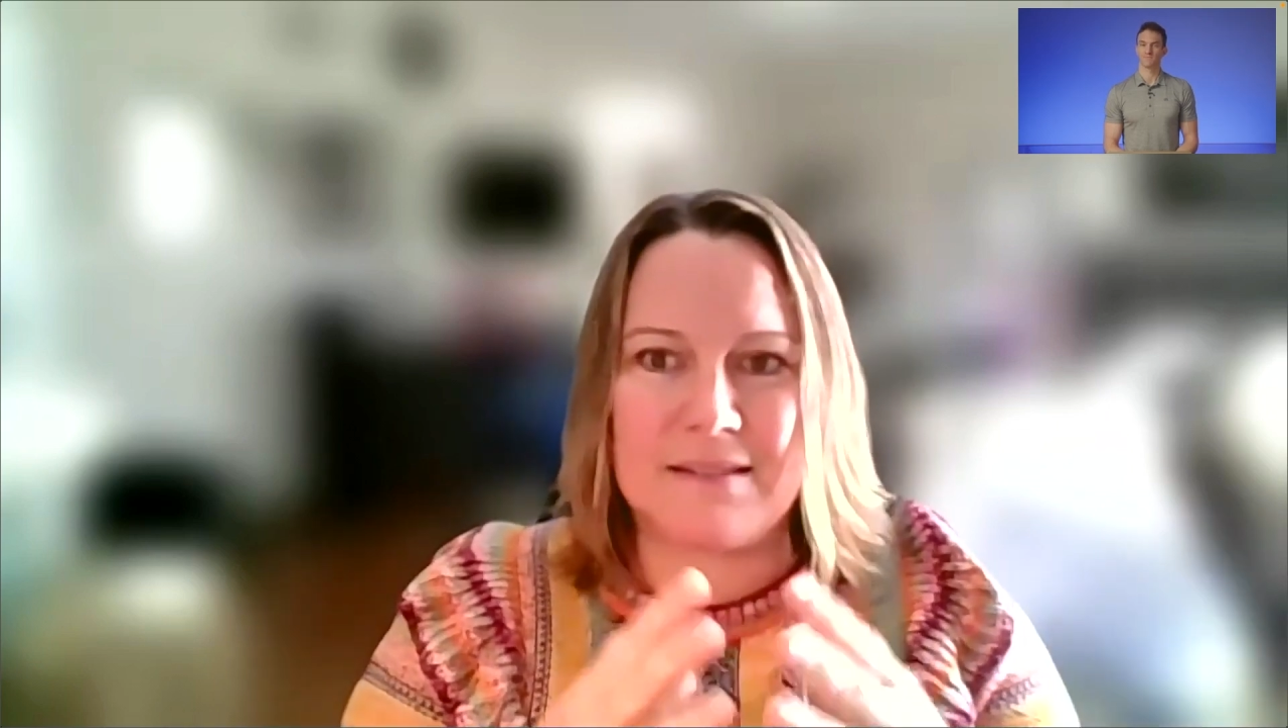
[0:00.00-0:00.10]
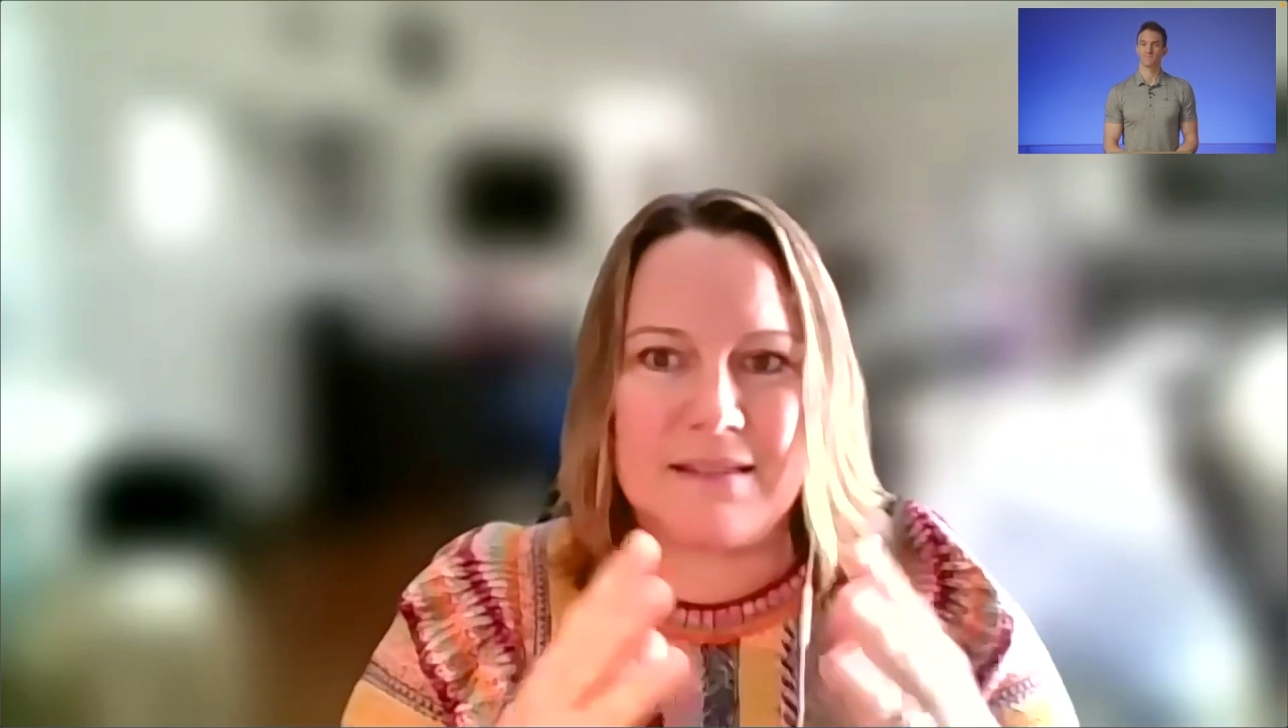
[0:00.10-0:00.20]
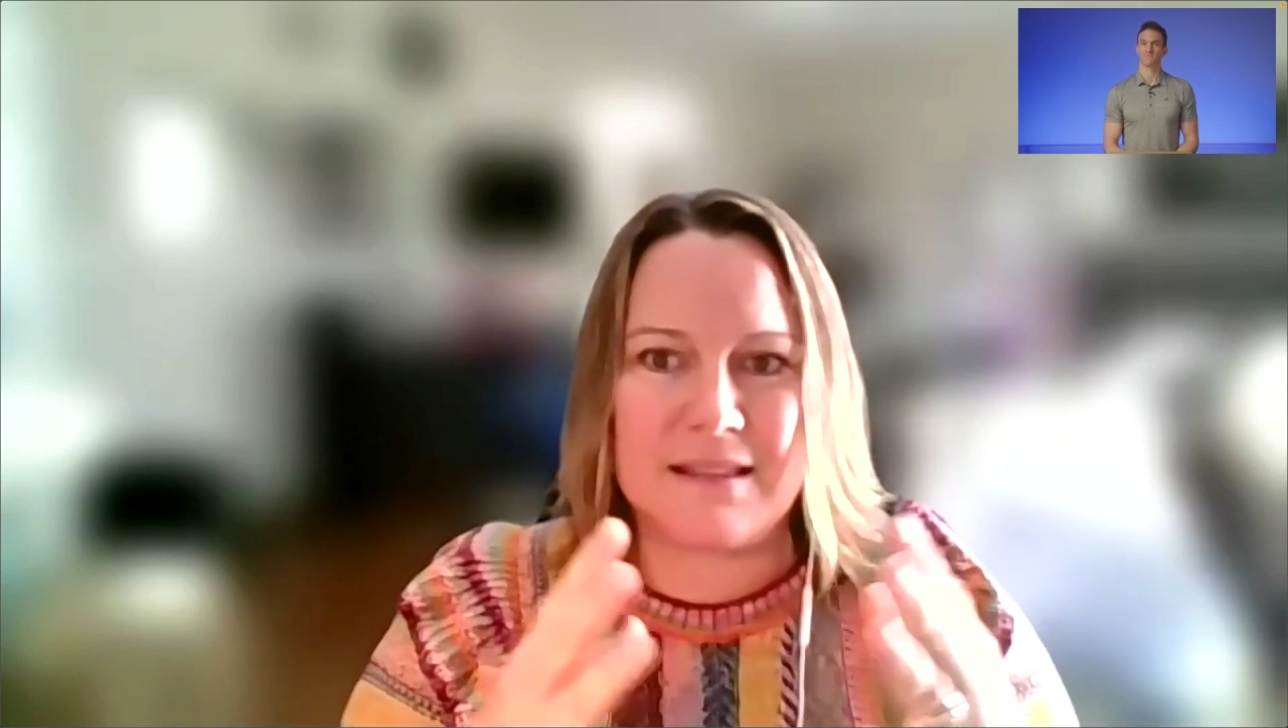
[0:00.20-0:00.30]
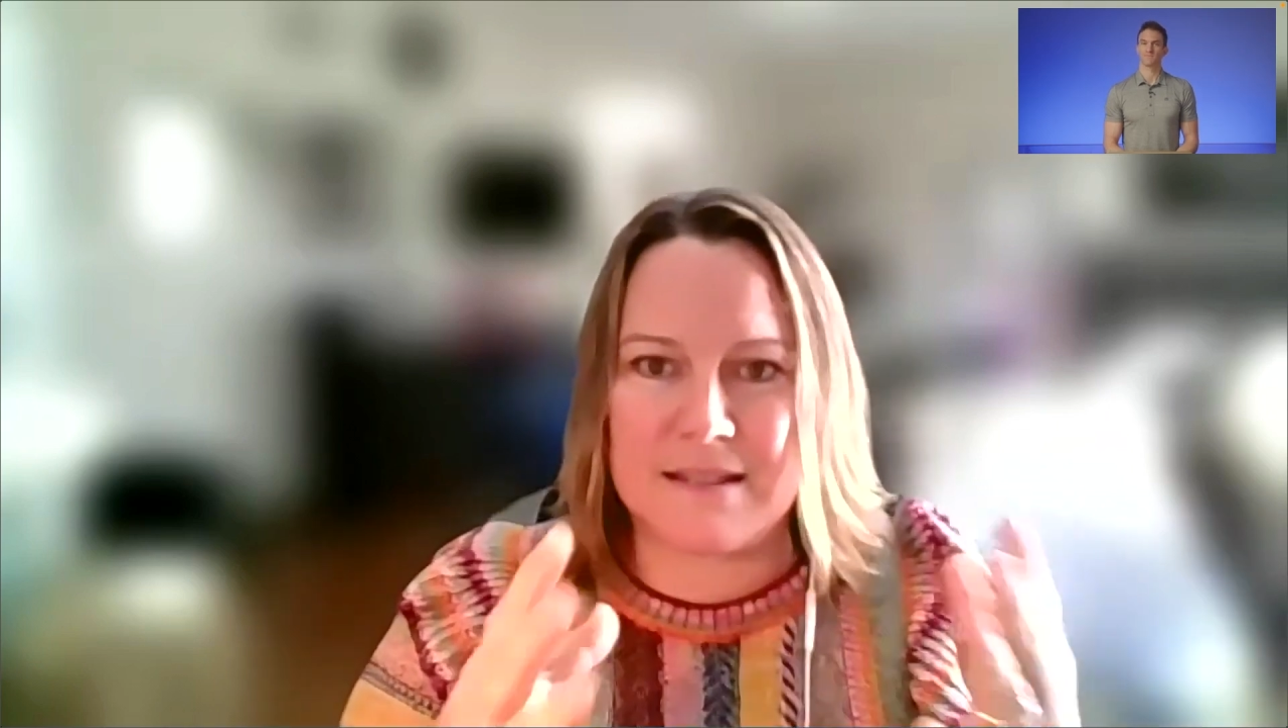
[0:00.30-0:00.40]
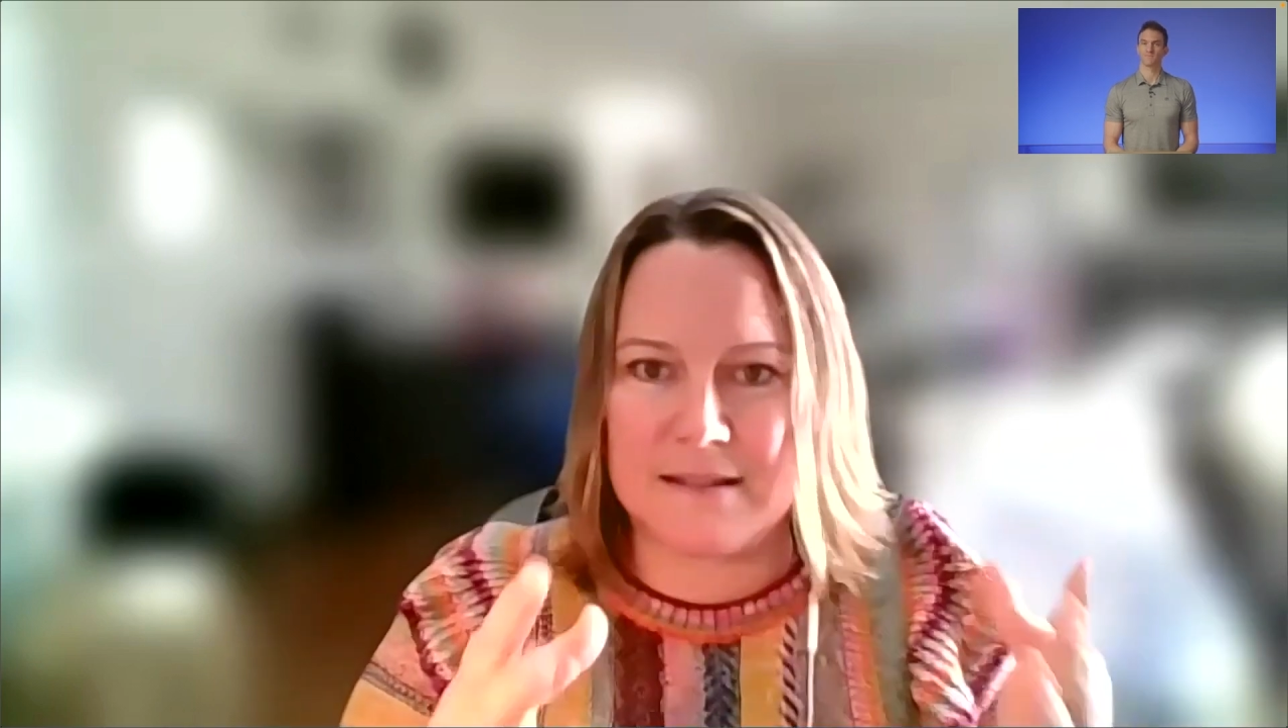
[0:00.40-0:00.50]

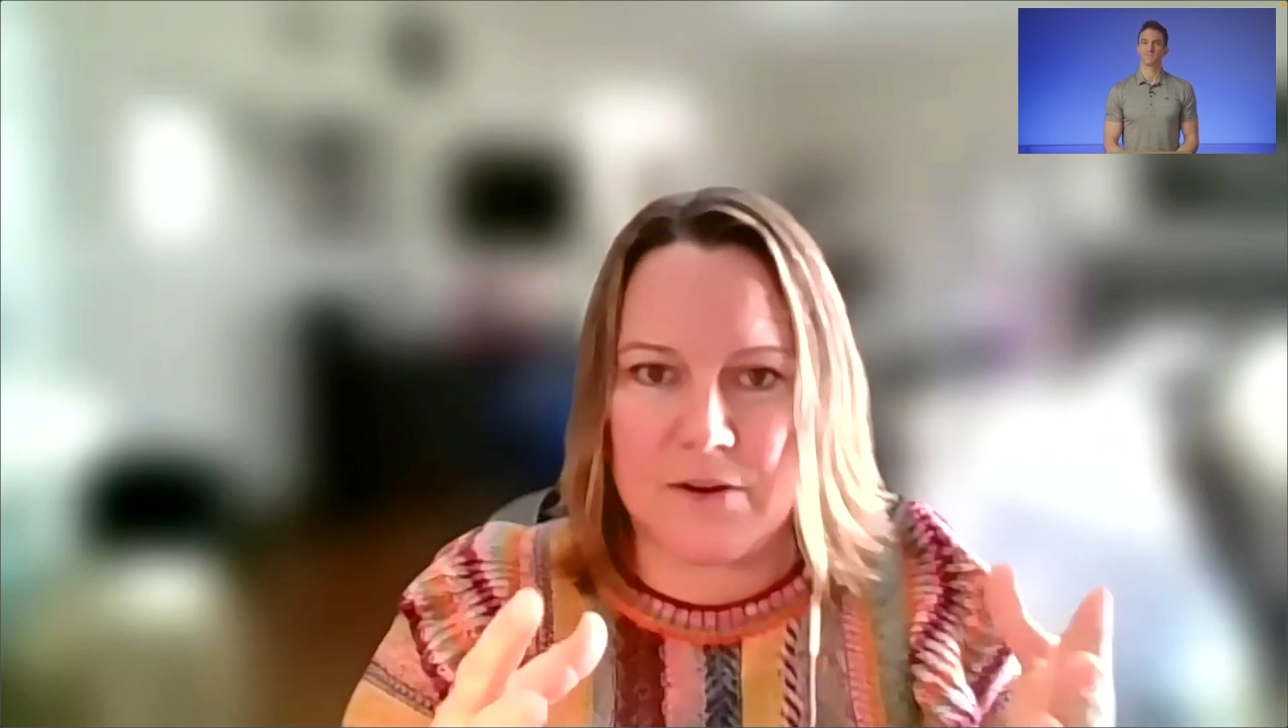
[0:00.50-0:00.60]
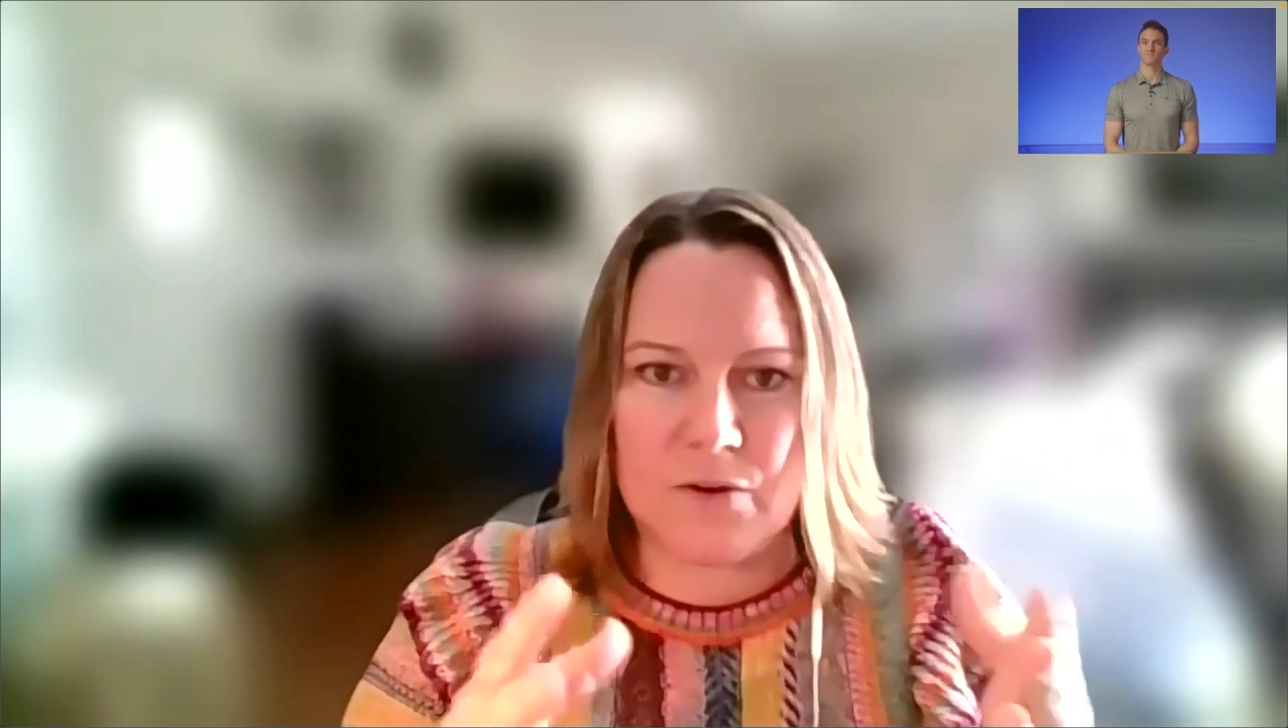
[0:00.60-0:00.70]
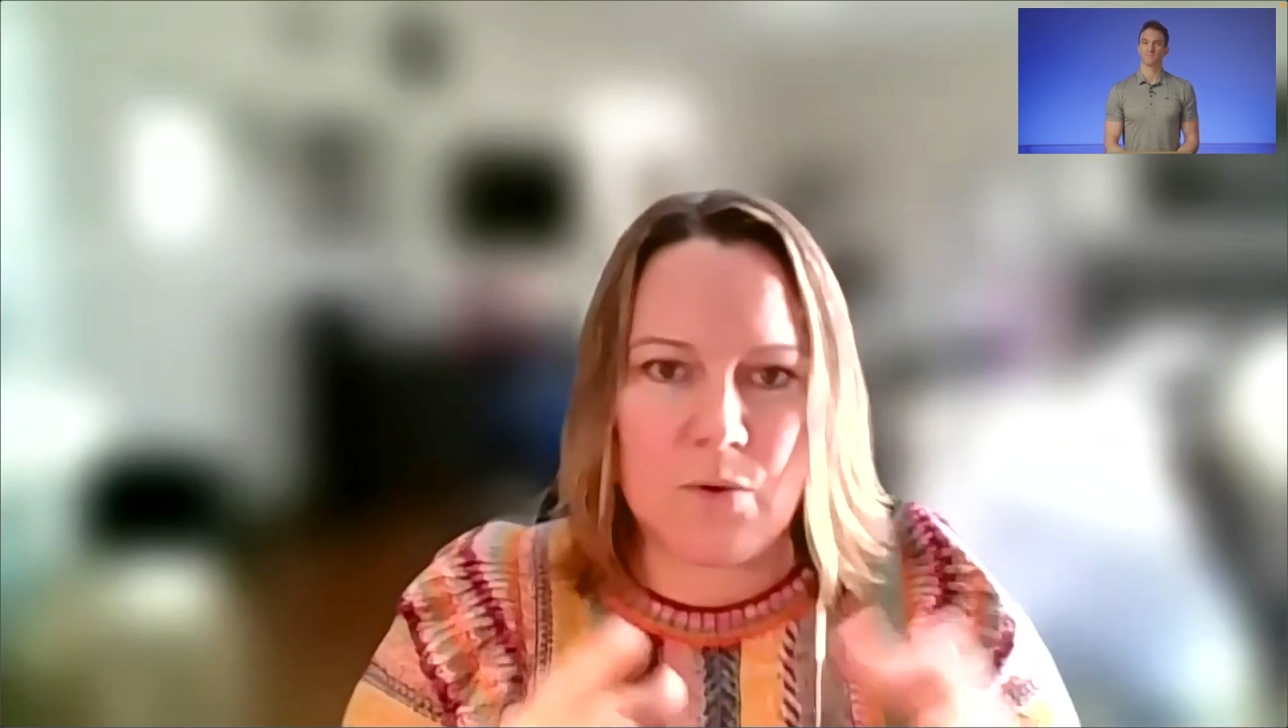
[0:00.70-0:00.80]
this is our